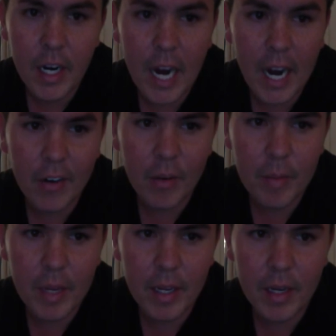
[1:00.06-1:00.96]

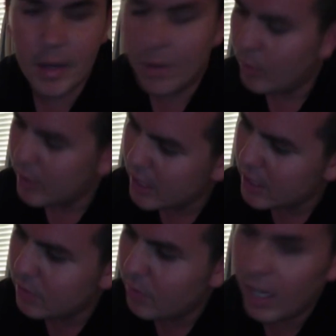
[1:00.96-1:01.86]
acromion, which
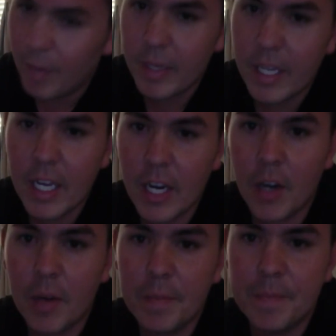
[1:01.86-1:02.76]
is right up here.